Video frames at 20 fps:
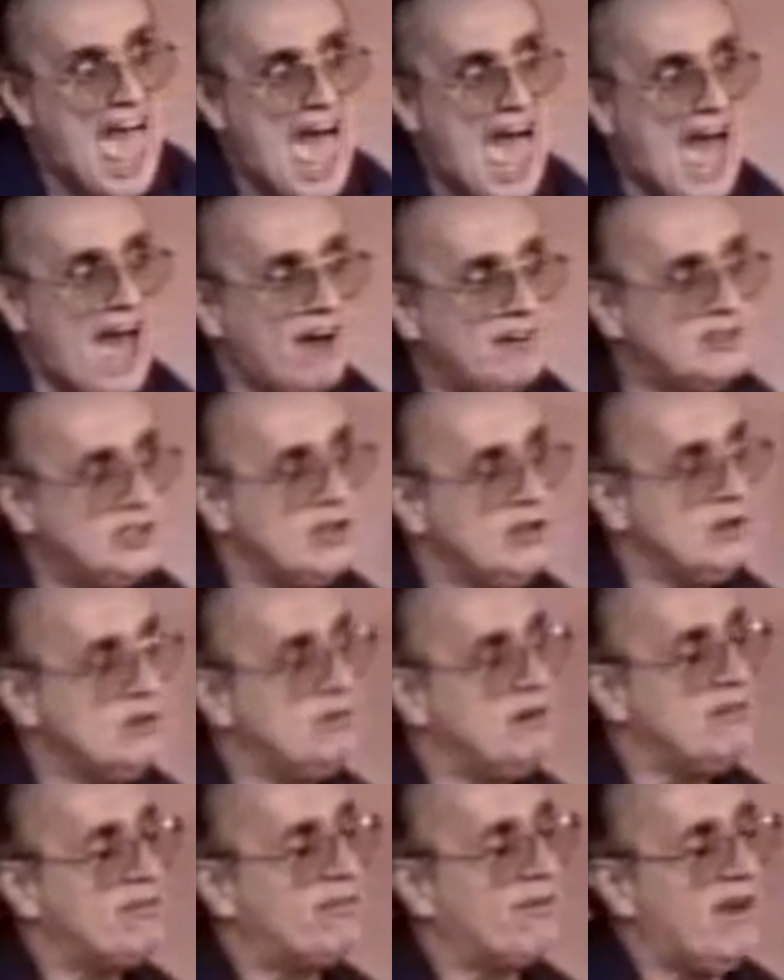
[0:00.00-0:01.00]
How do
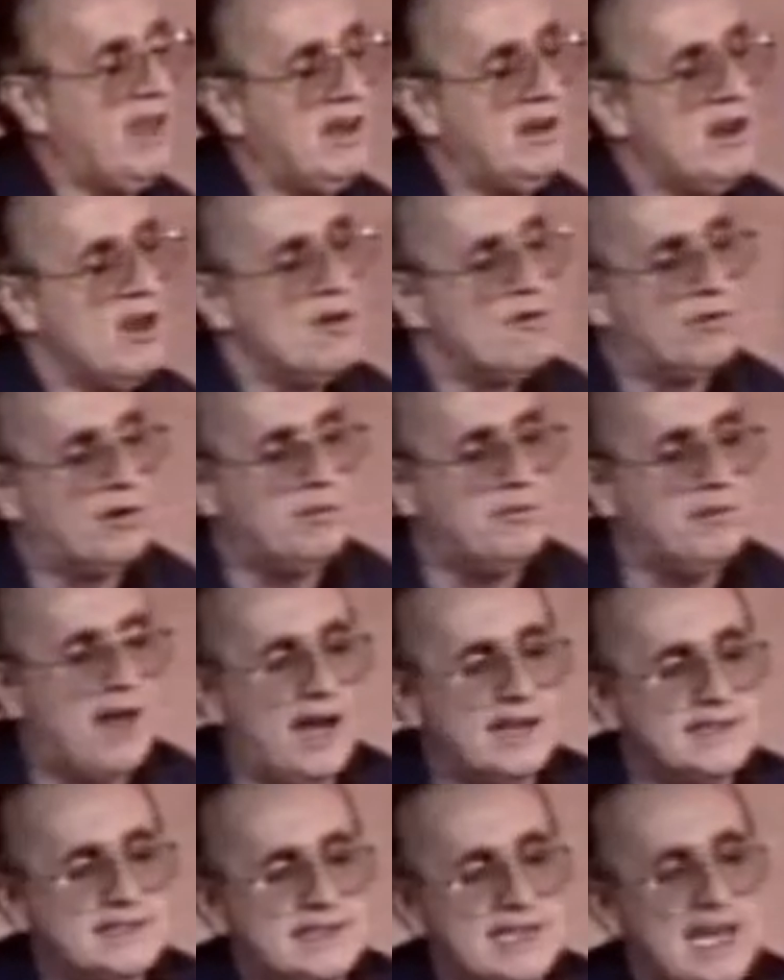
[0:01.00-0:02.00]
you refrain from
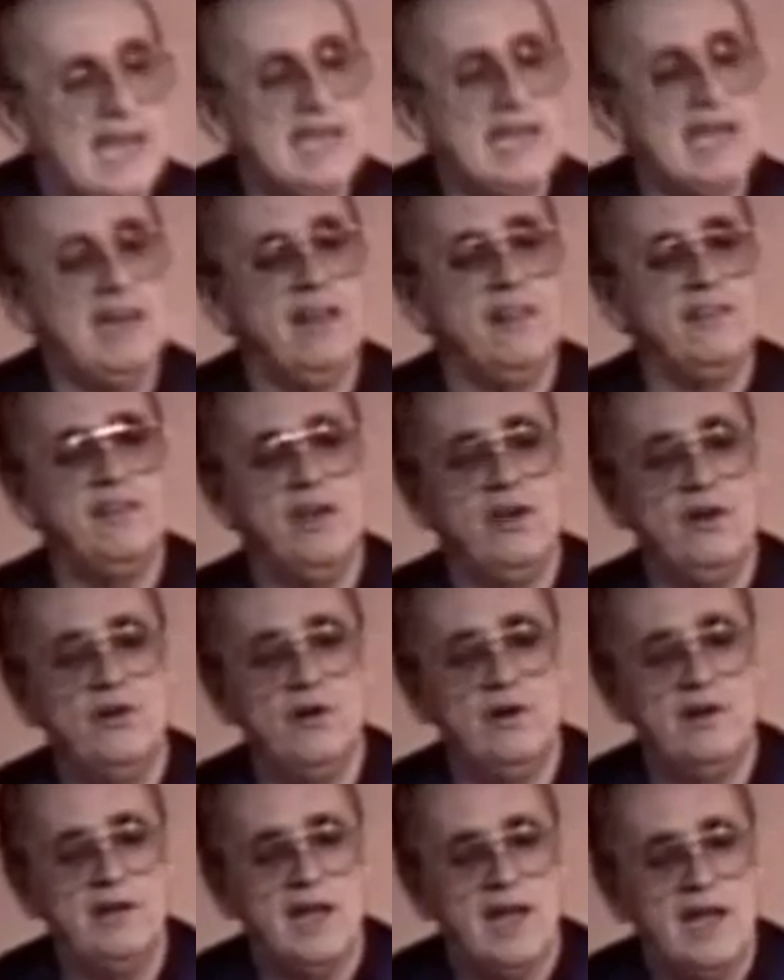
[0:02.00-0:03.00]
not saying anything
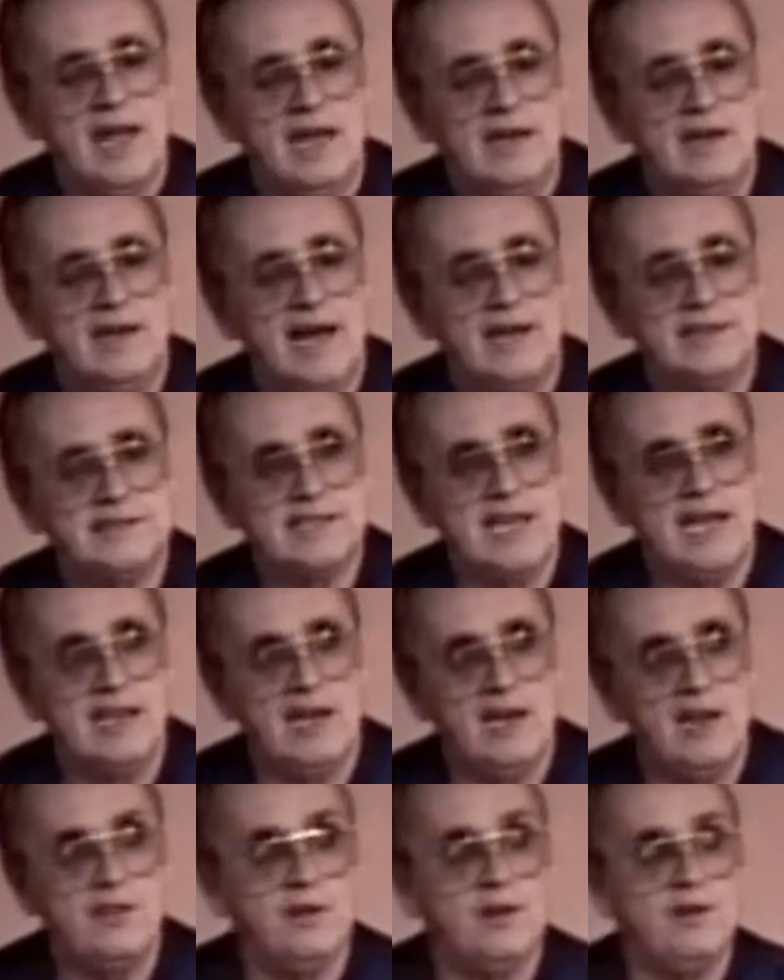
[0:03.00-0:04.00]
good, not saying
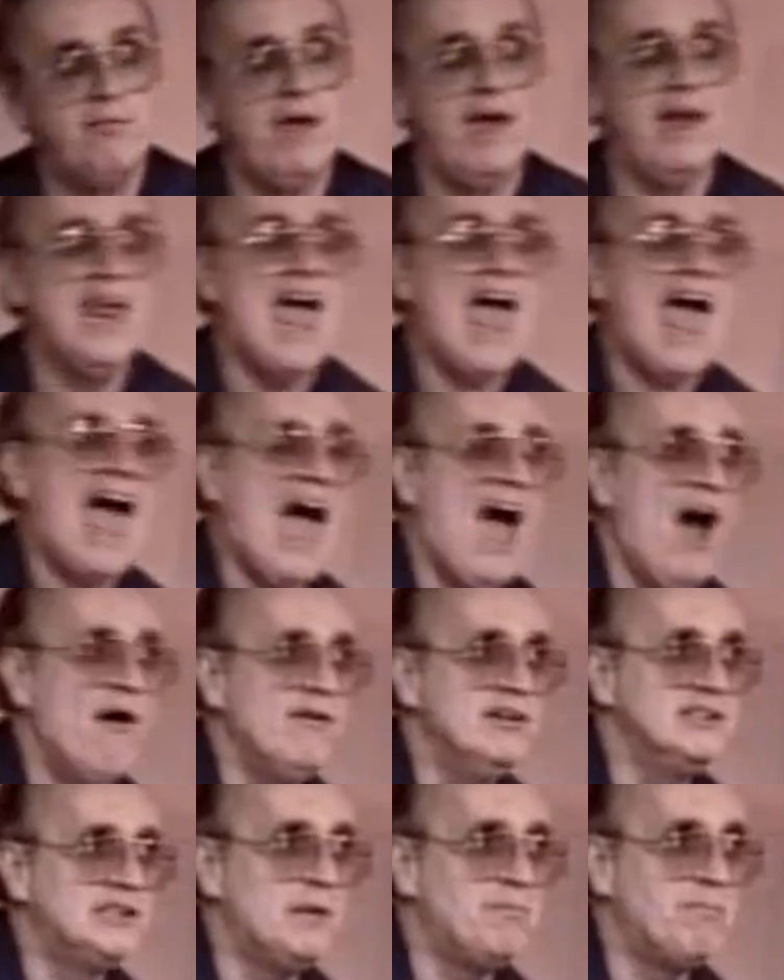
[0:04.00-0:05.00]
anything bad?
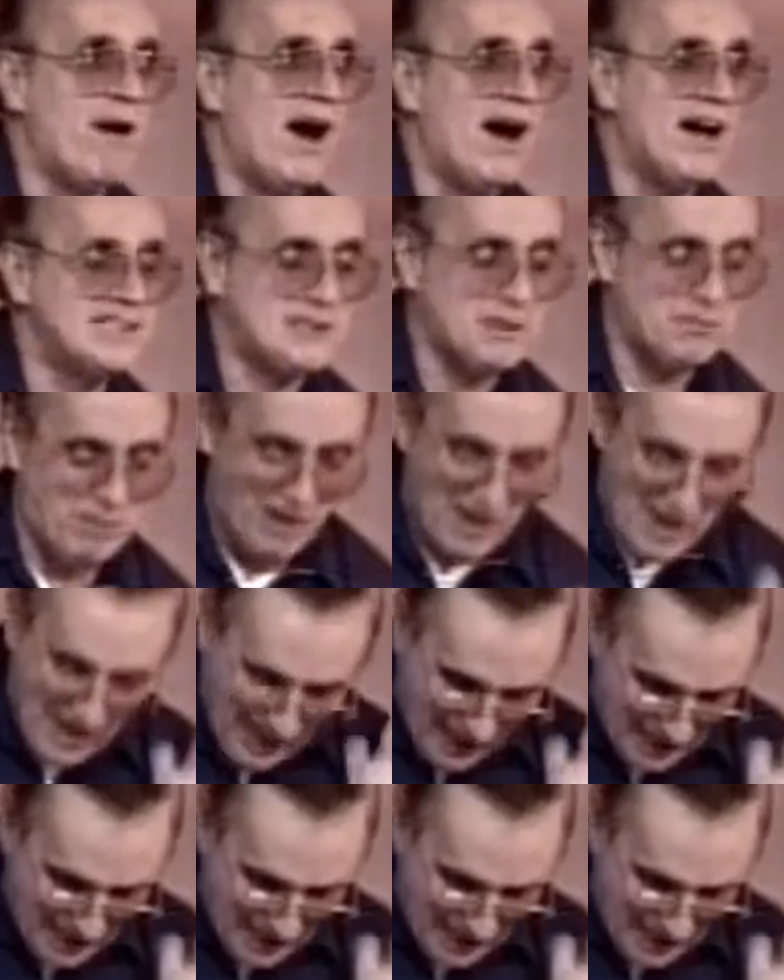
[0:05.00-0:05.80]
How is it possible?